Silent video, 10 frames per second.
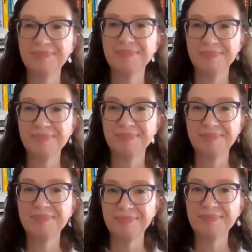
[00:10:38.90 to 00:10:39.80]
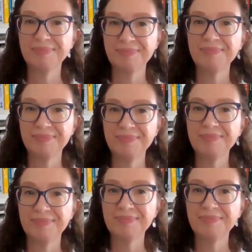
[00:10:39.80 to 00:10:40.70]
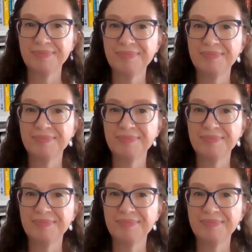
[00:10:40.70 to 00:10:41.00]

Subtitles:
with varying degrees of